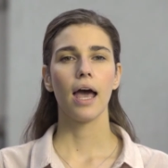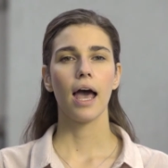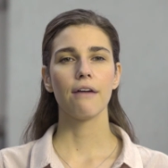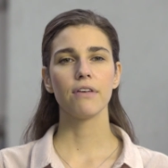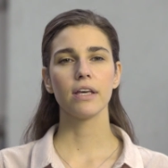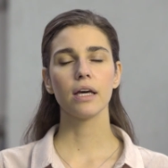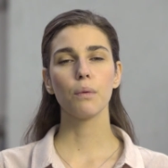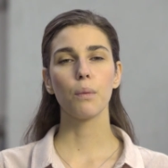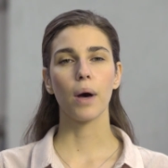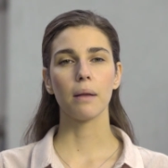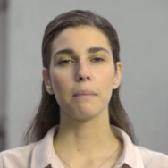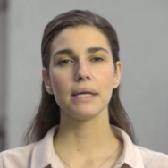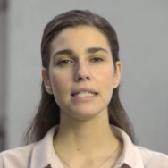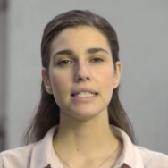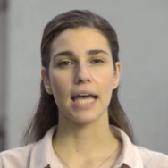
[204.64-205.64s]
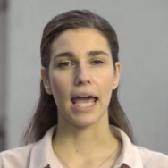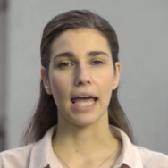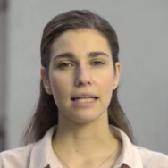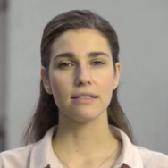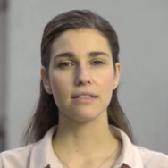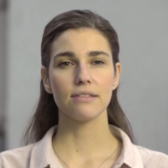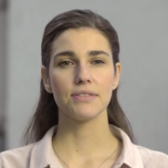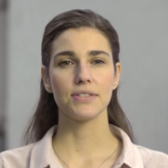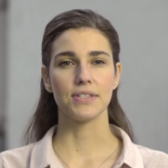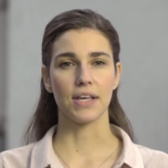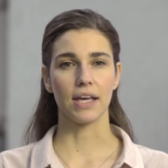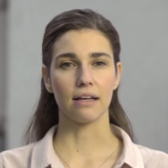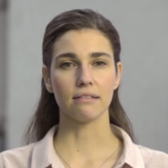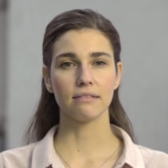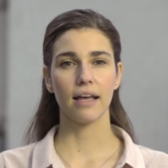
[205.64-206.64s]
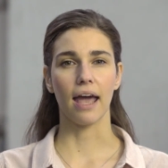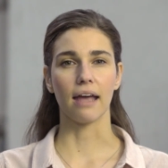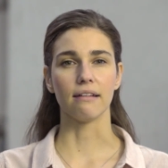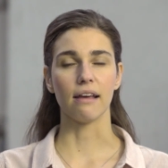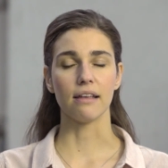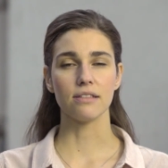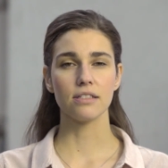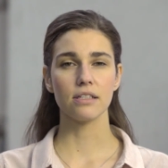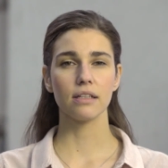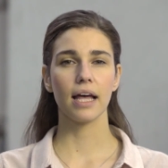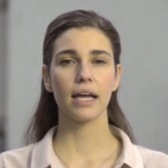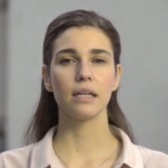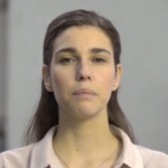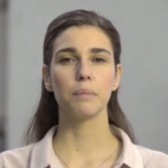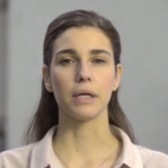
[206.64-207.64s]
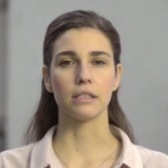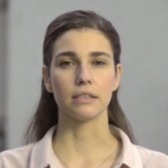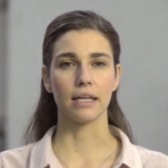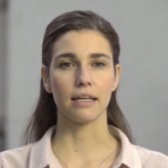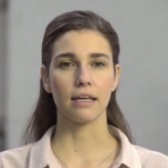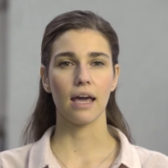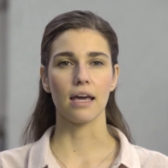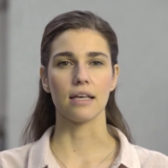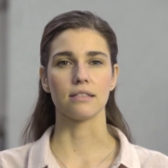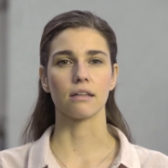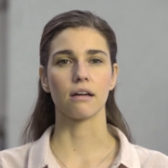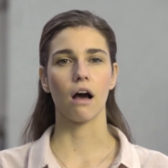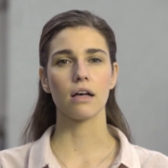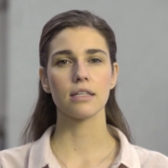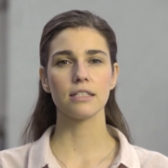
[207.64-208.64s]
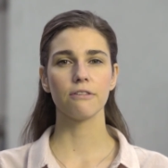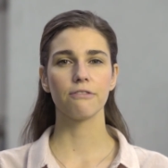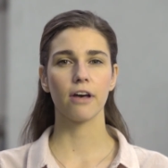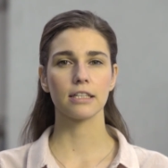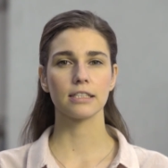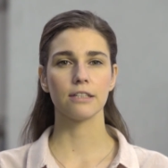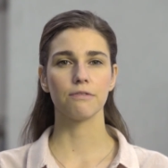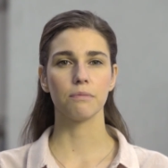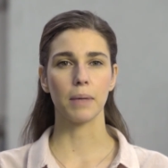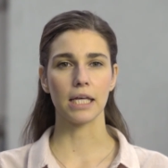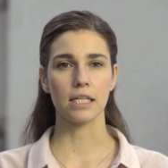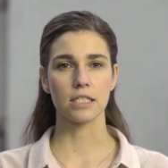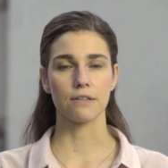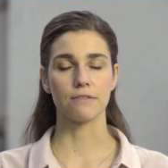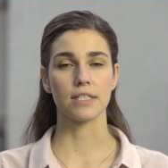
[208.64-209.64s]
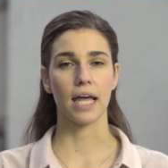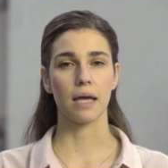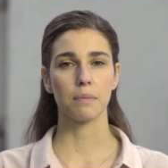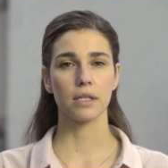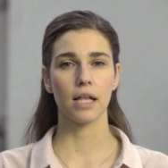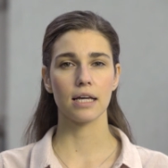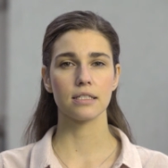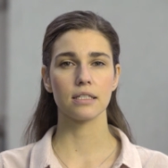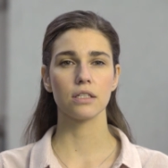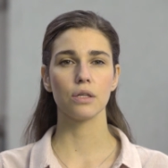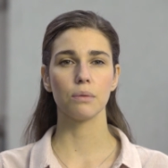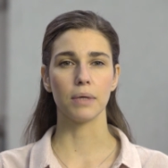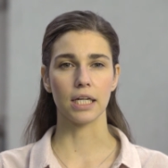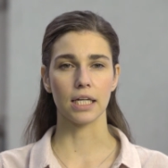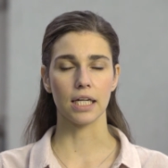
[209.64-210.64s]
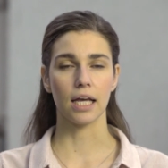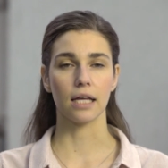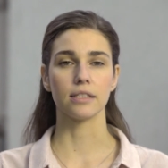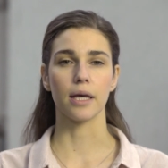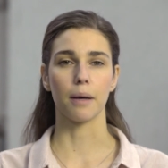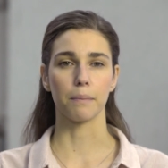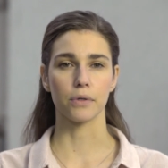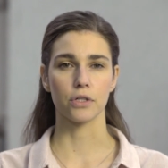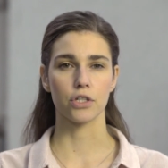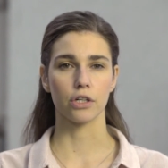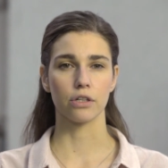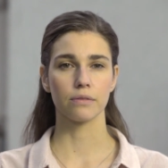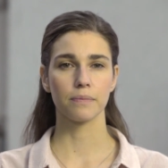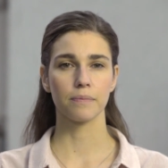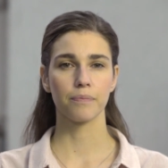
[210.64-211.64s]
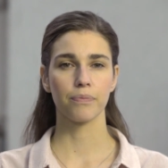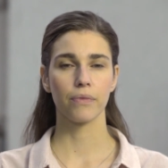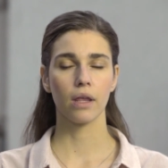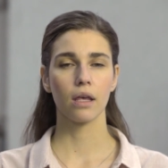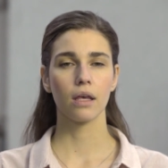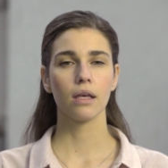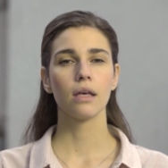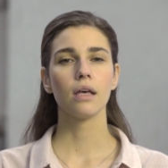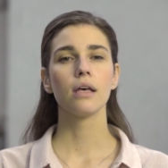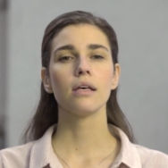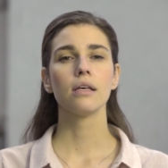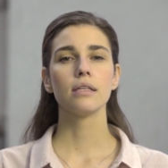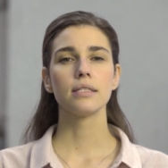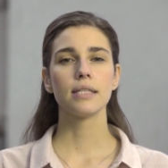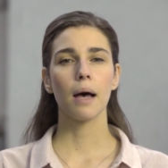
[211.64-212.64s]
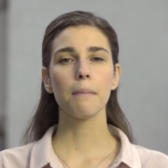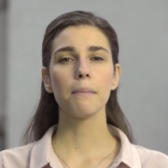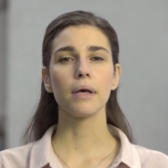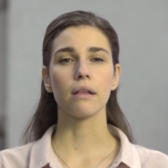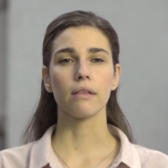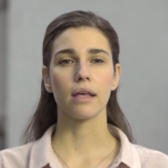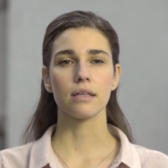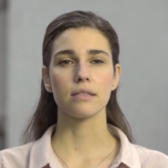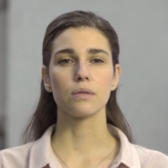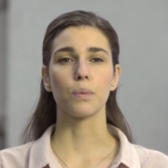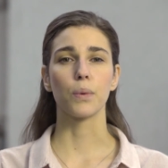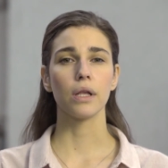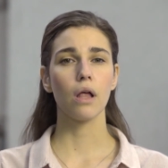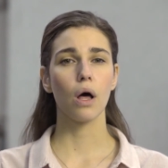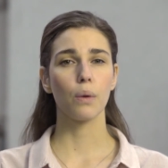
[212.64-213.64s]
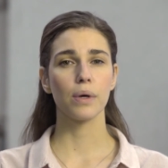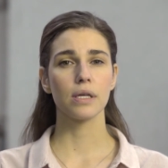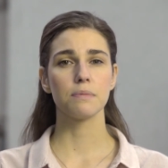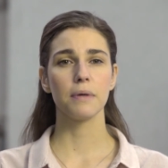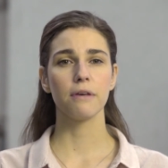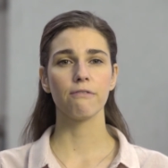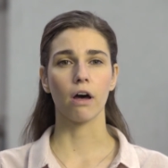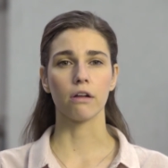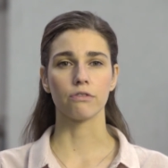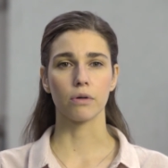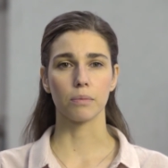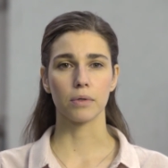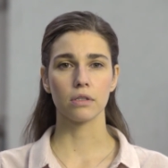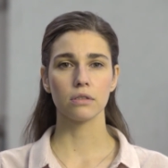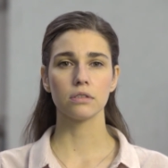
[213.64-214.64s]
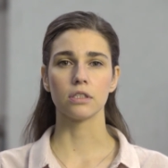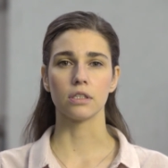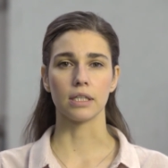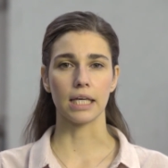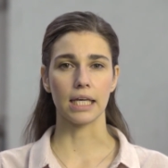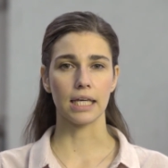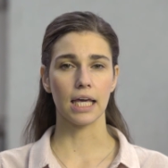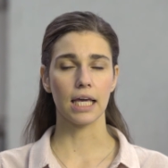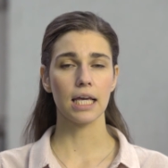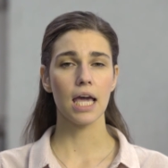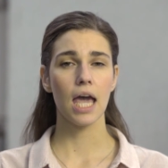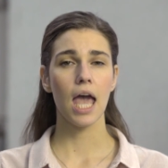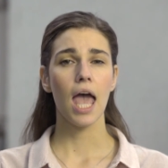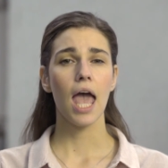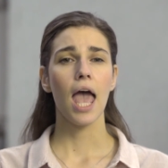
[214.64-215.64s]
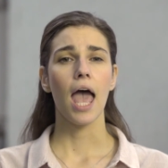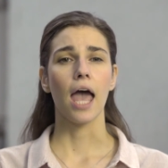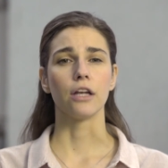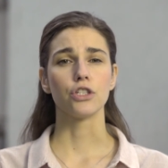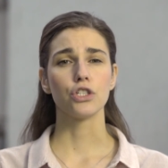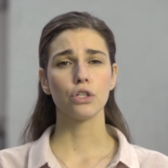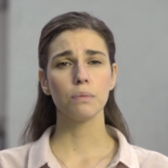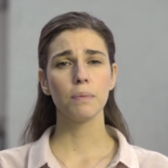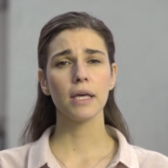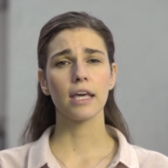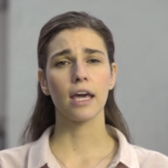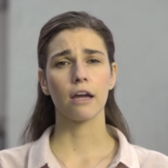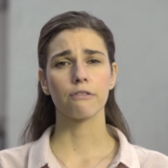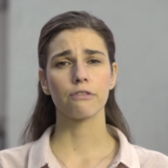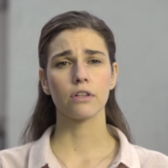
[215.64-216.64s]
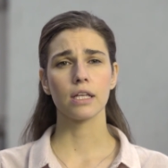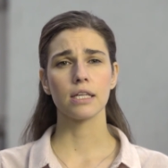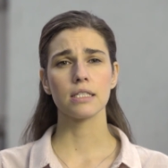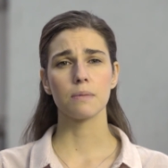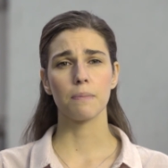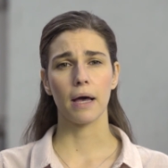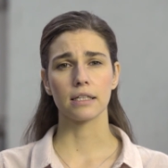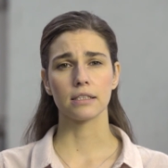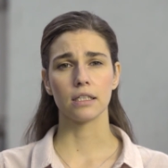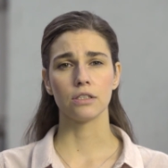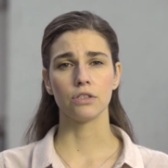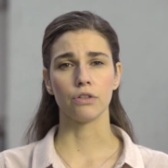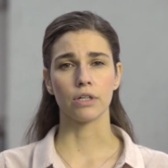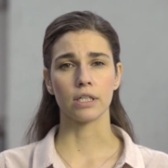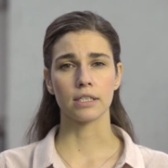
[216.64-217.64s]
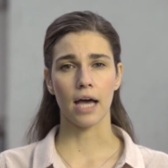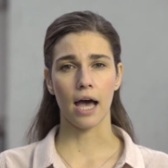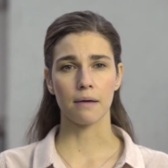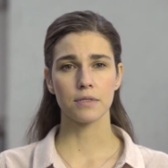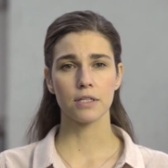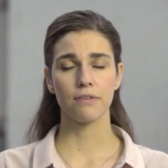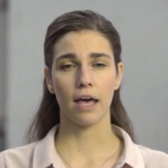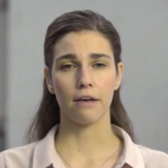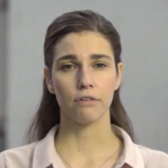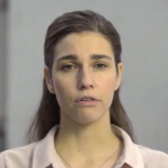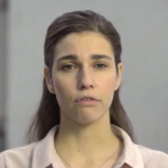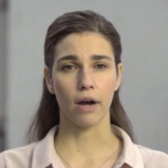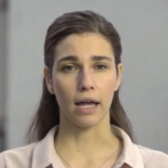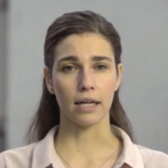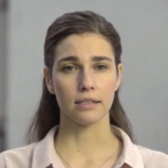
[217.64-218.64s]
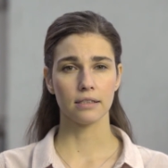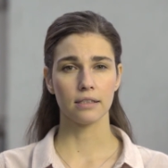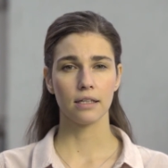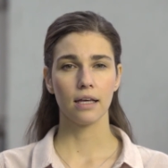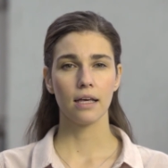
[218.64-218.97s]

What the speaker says: Having a well-maintained, sealed, and insulated building is a cost-effective means of stabilizing humidity and temperature. Some buildings will always be vulnerable to leaking and should be carefully inspected during times of heavy rain.